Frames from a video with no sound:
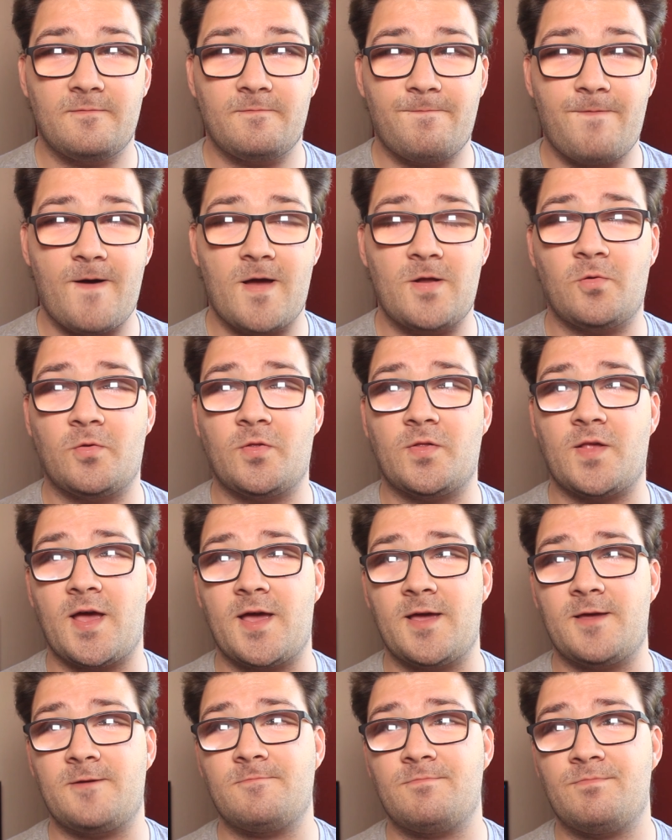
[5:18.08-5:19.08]
final
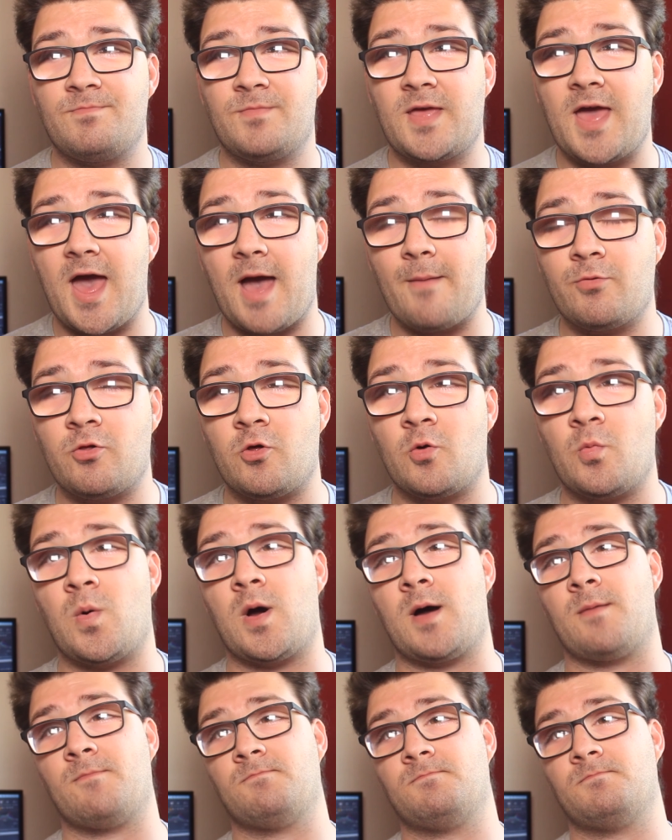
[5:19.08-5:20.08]
say, Capture
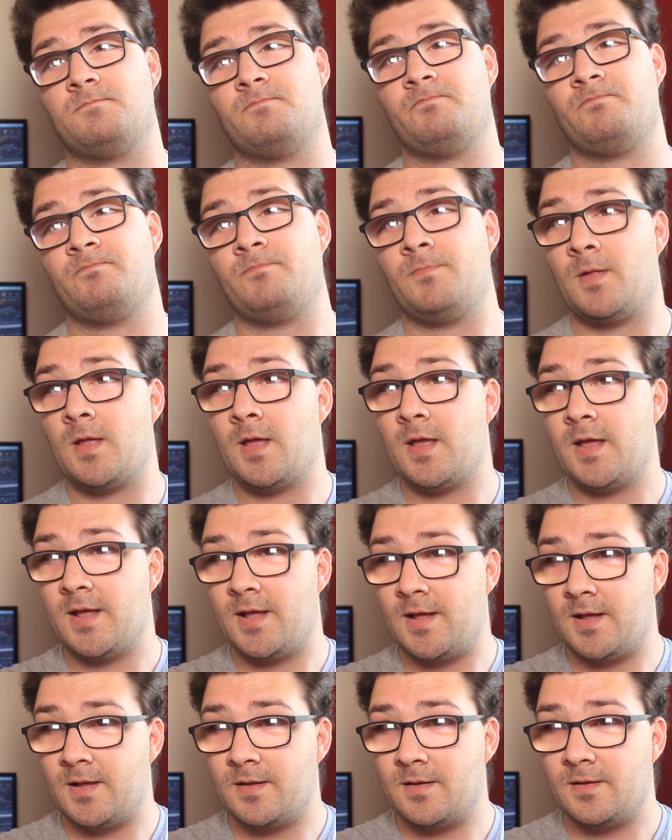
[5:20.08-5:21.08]
One.
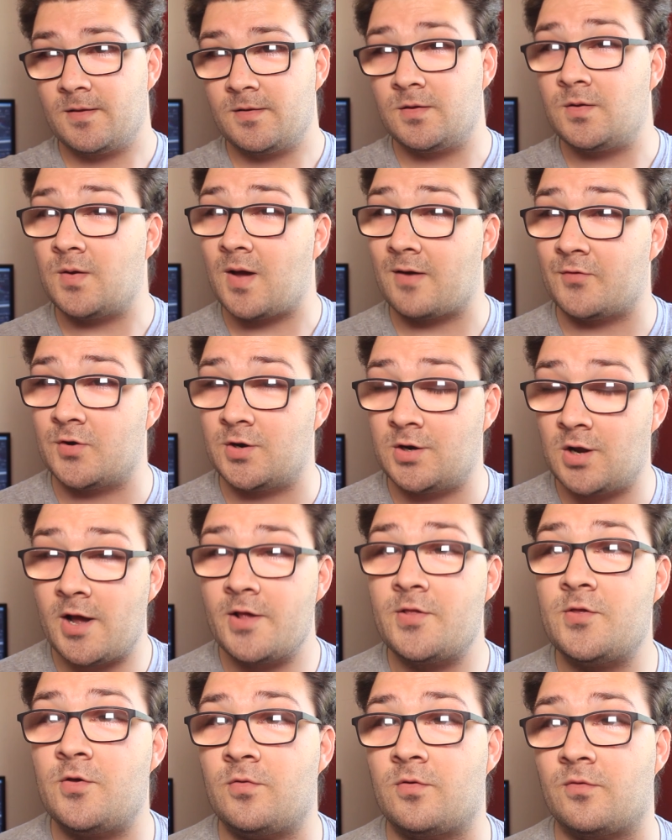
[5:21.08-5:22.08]
You have a
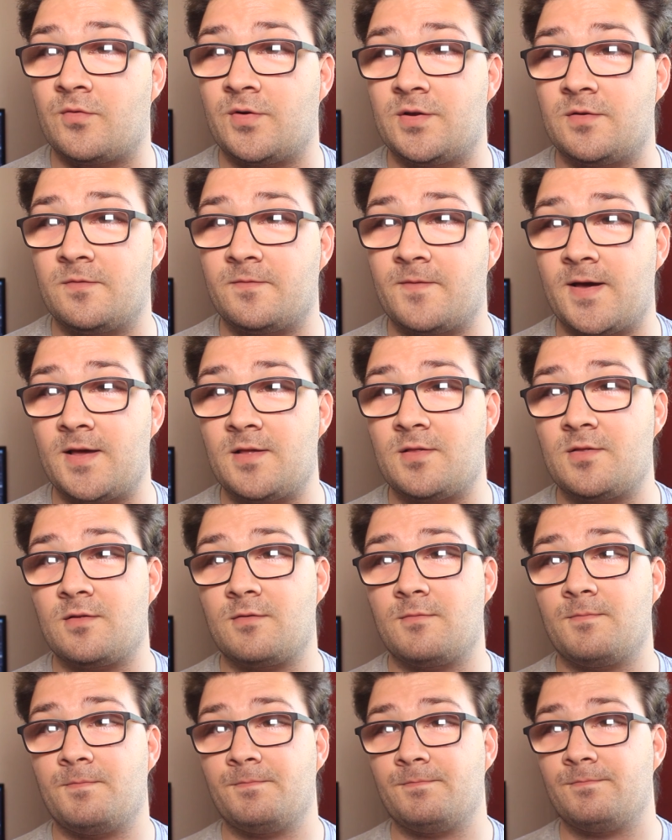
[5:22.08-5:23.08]
nice user
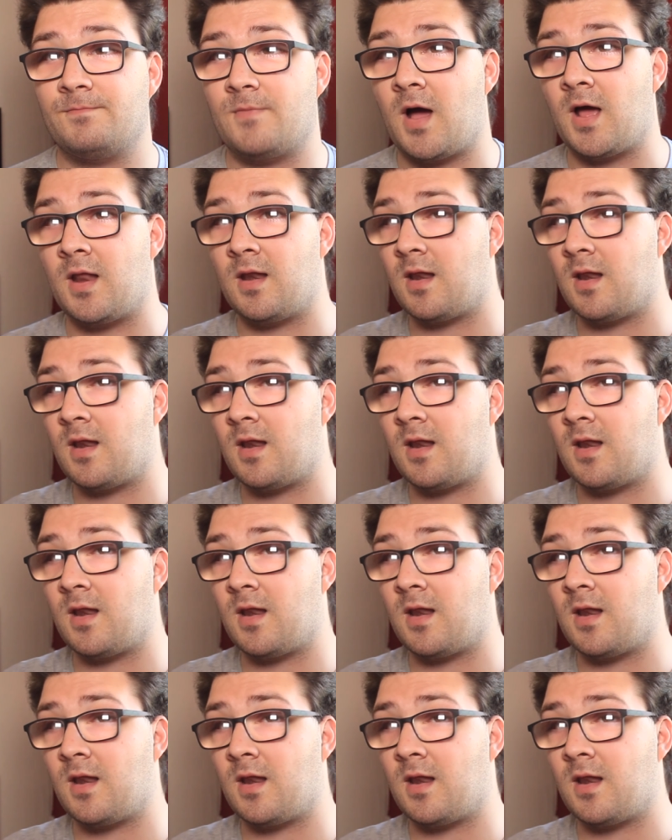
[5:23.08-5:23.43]
interface. I